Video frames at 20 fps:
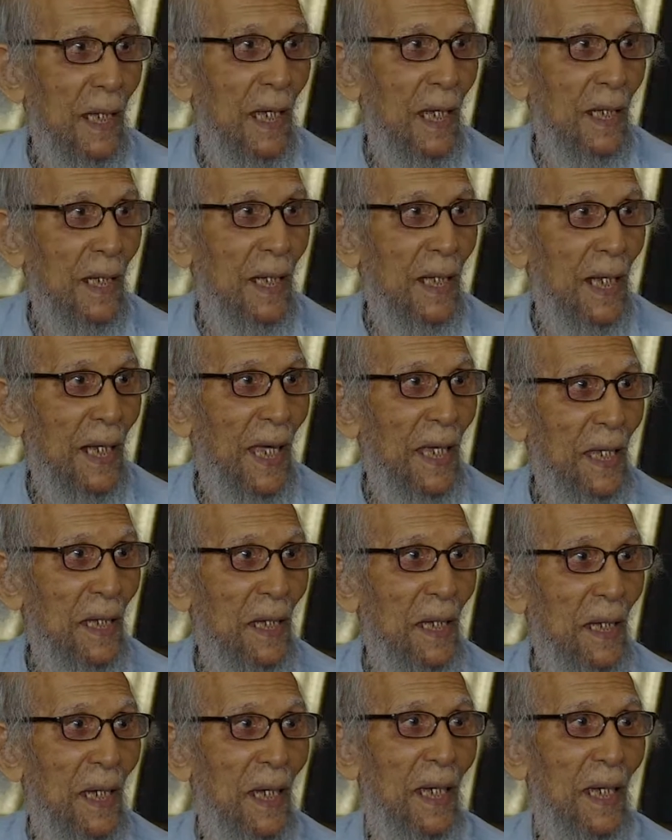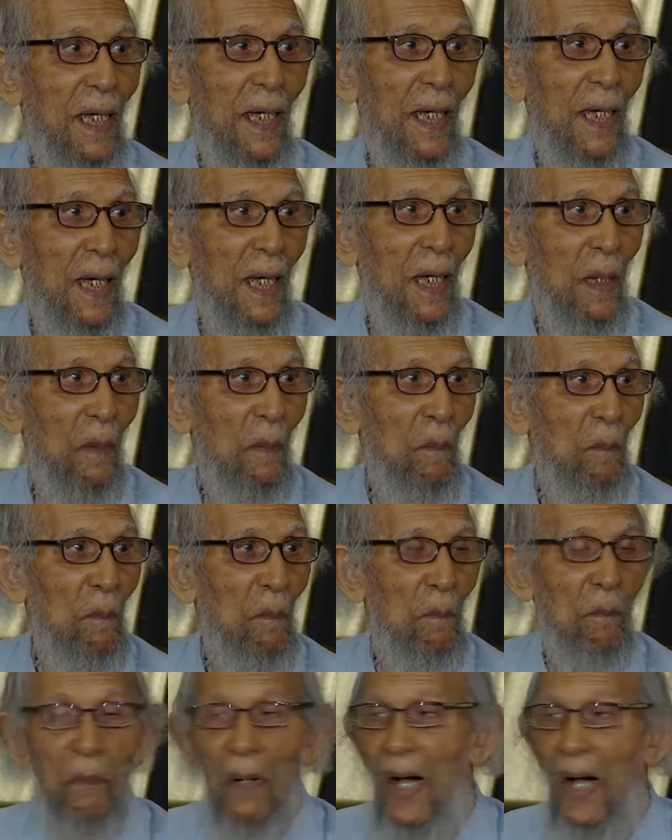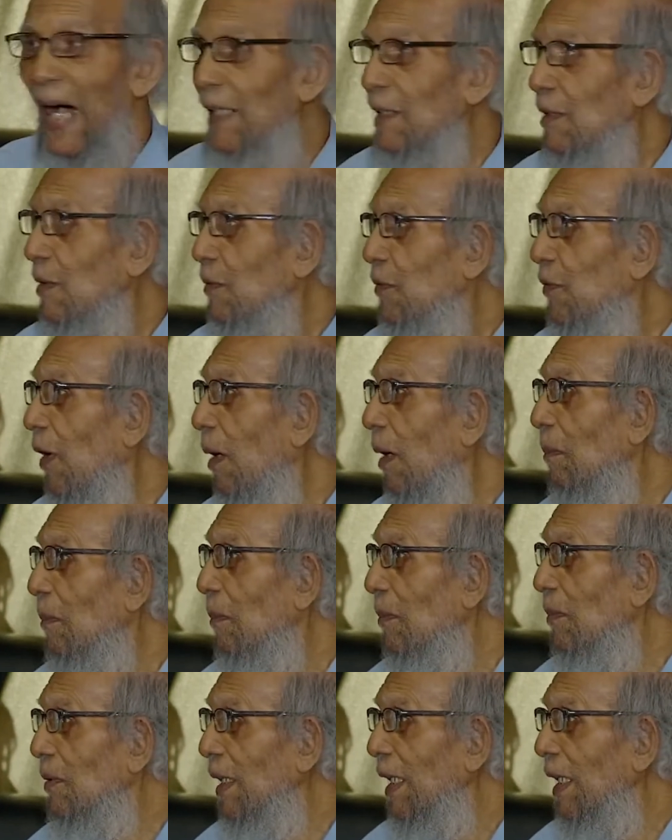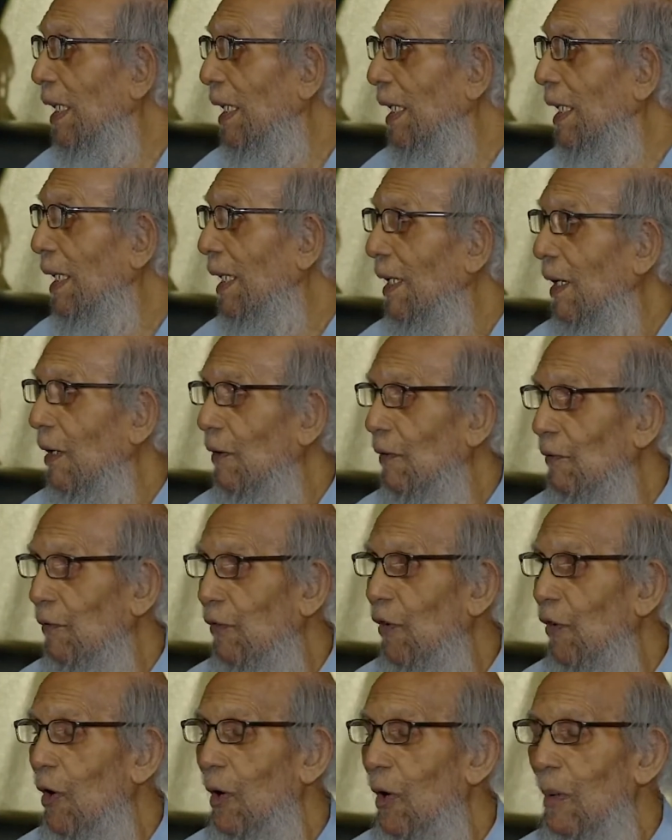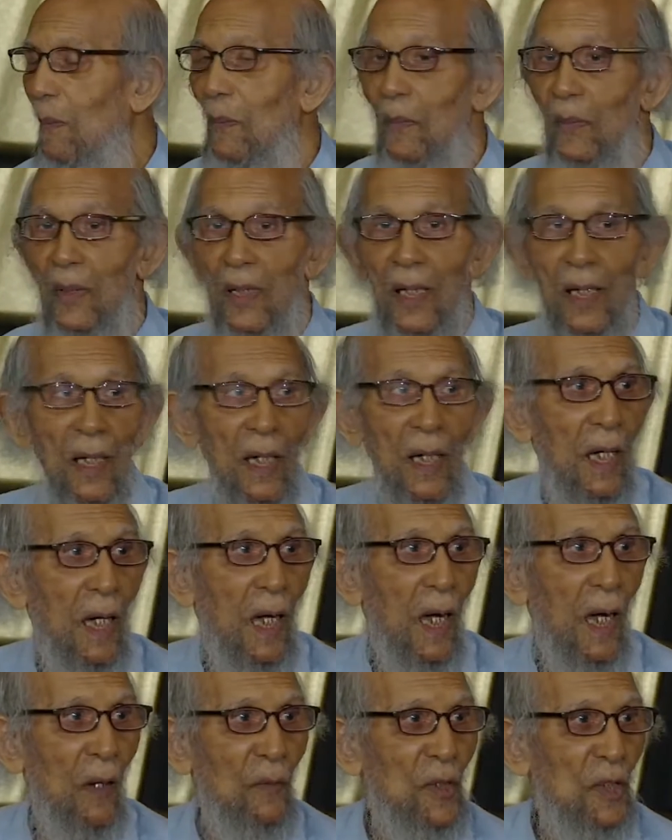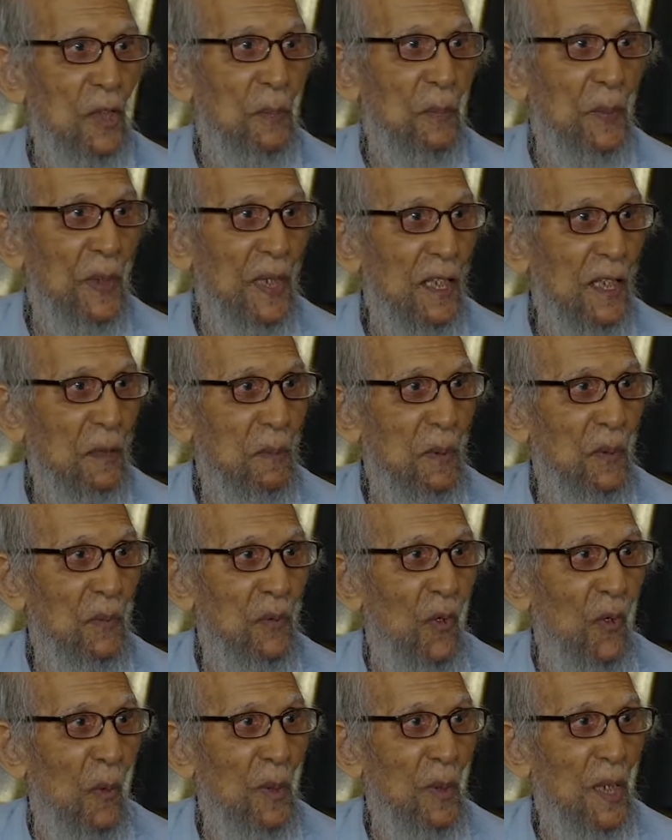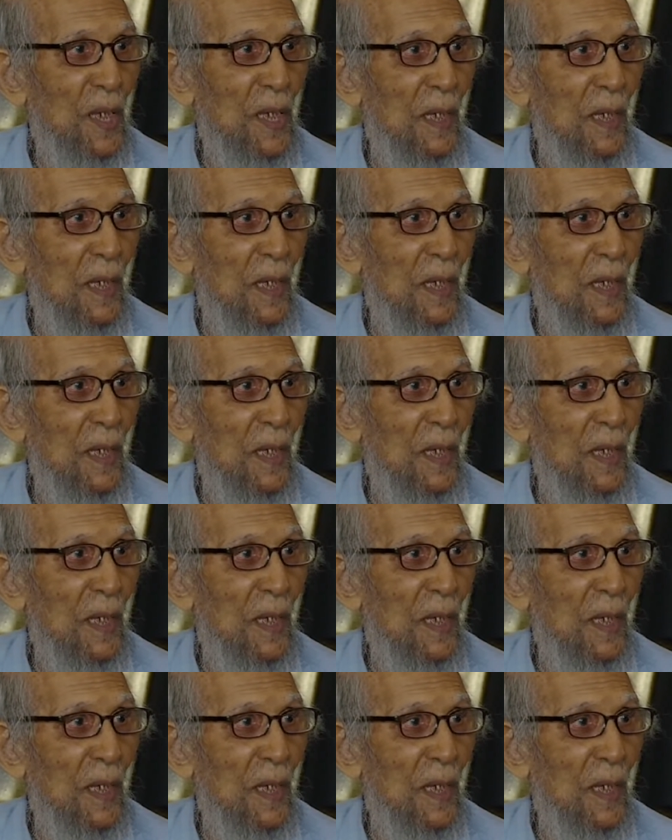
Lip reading: Can I part from the form of the speakers before me?